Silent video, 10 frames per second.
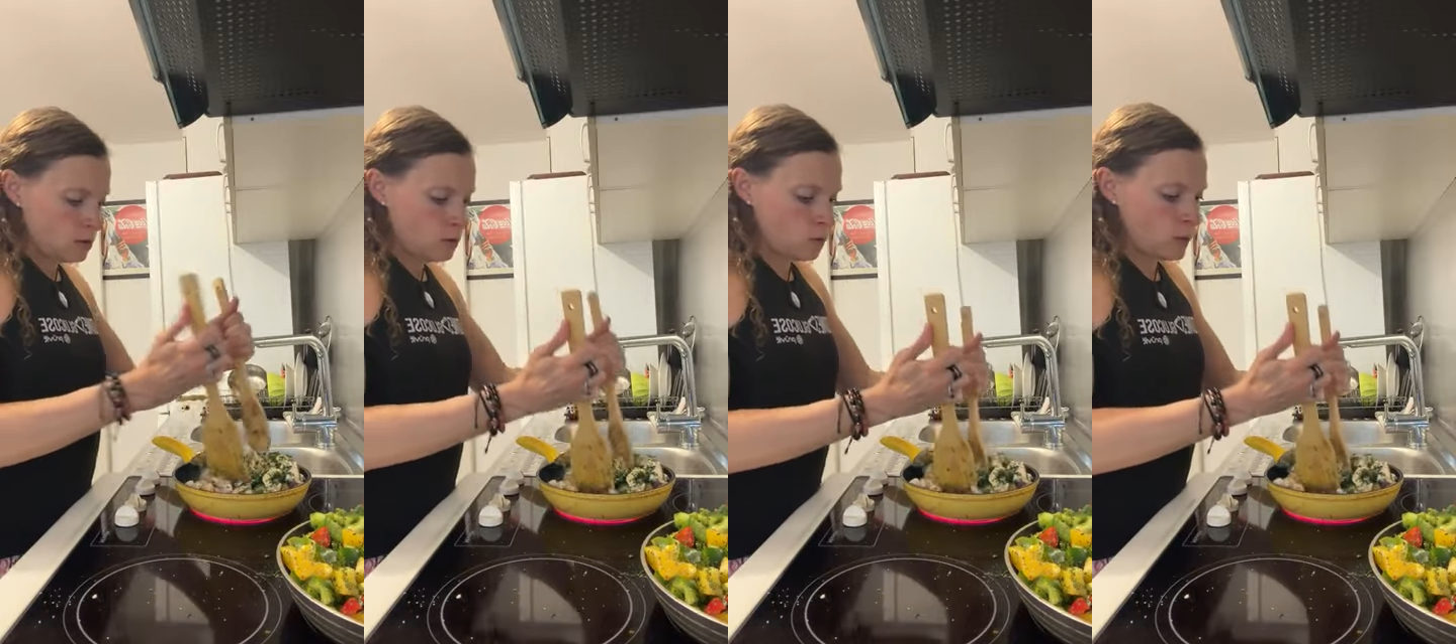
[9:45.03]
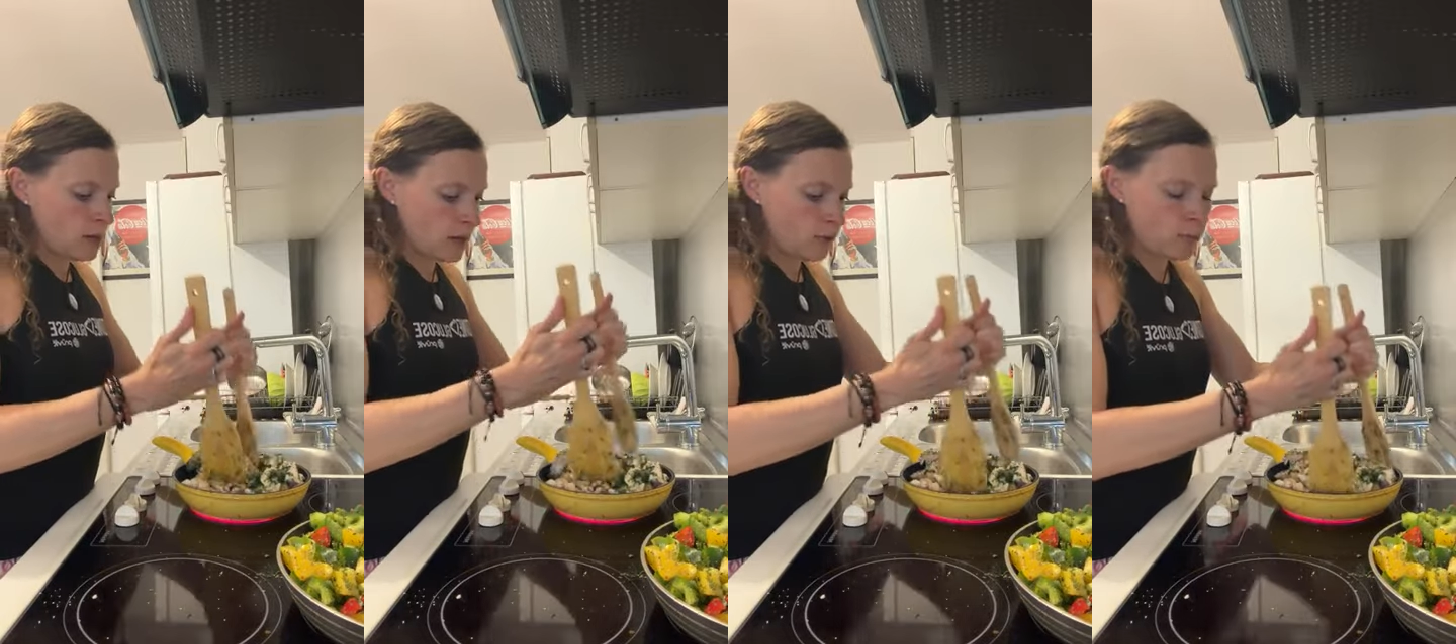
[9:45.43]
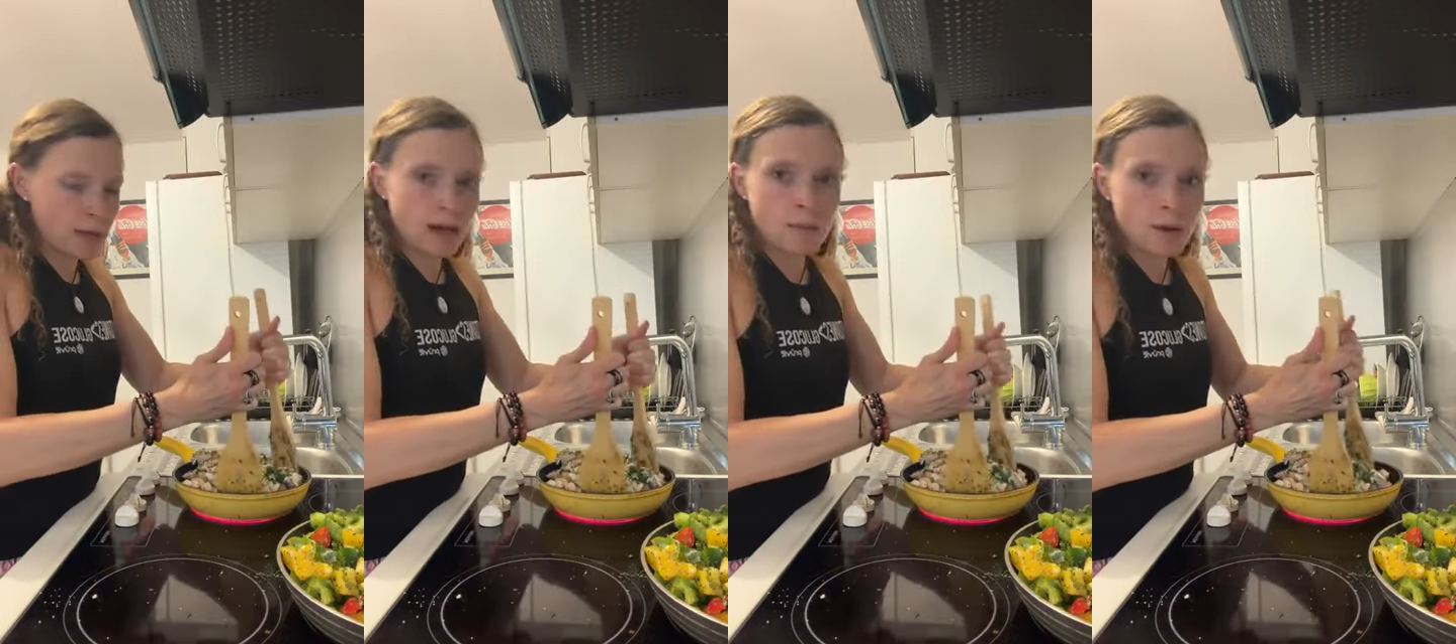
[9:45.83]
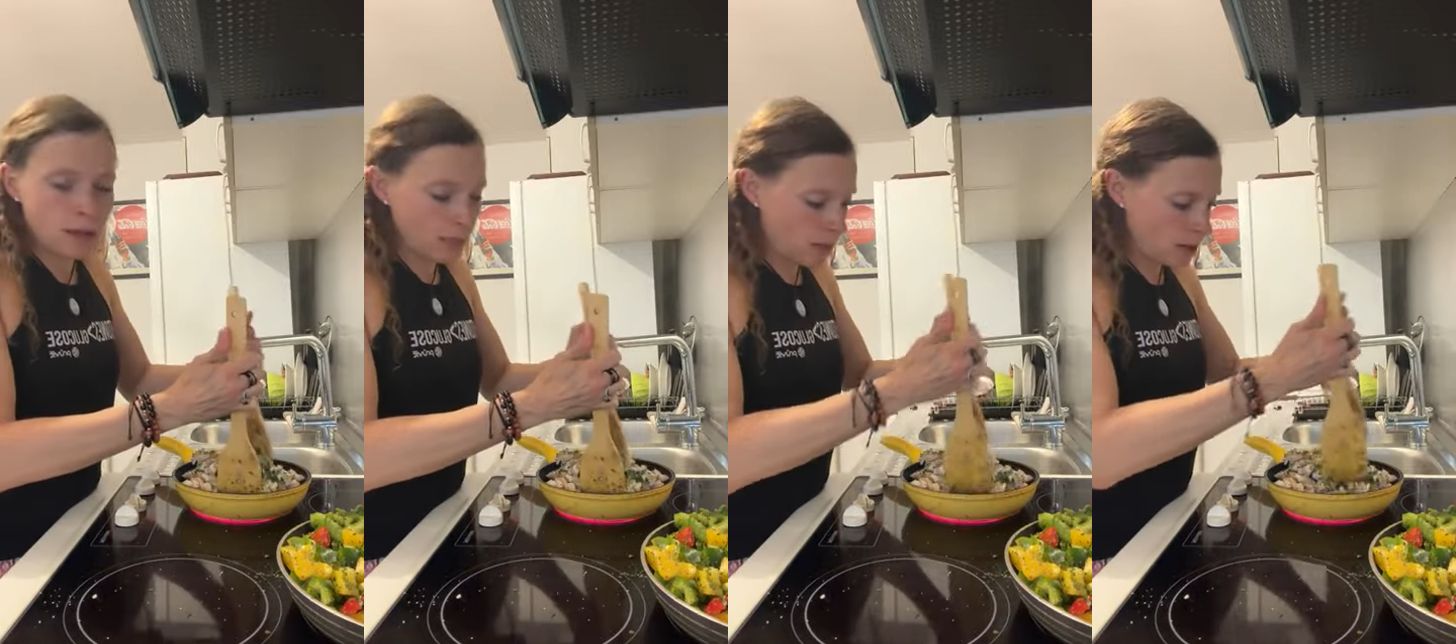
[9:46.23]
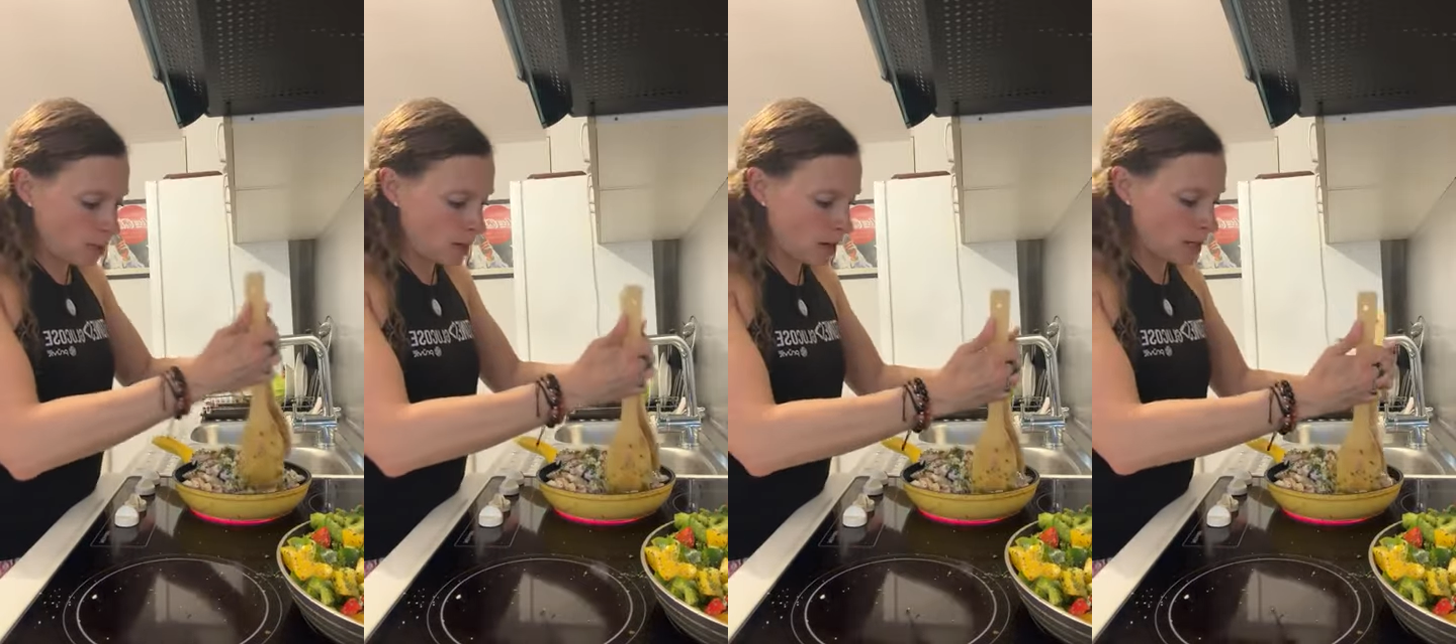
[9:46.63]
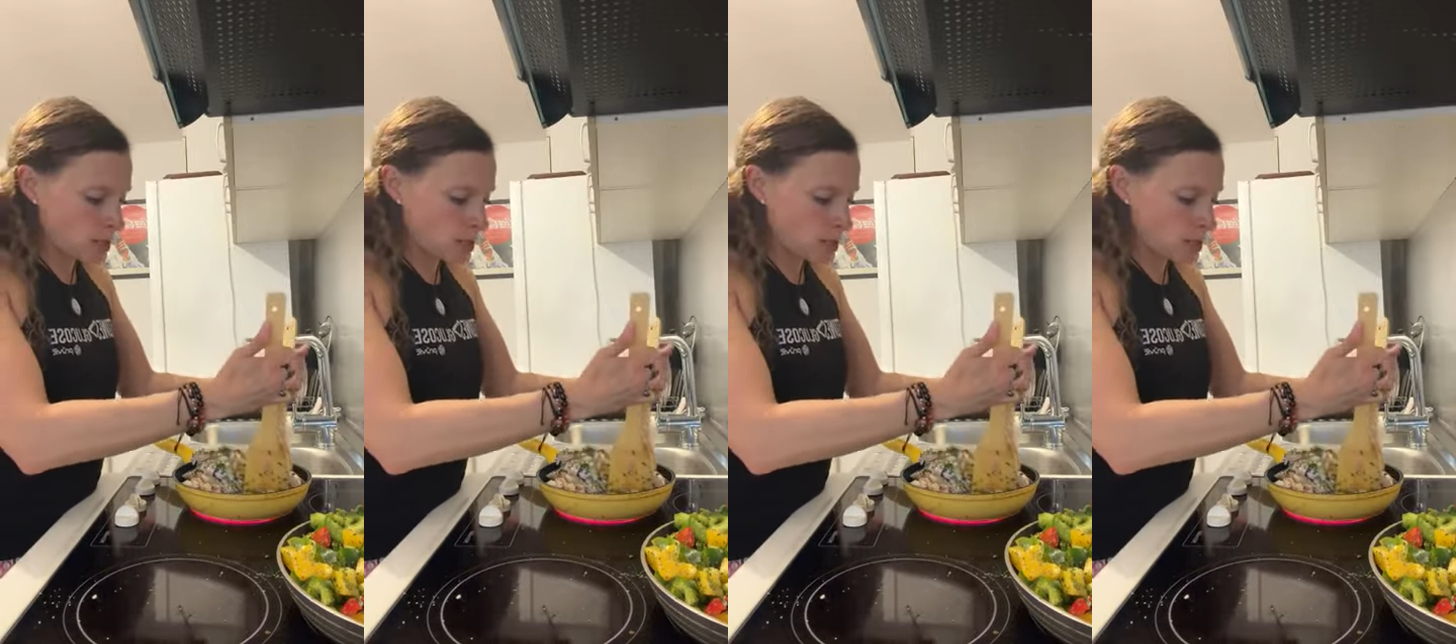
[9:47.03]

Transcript: So we have become a little bit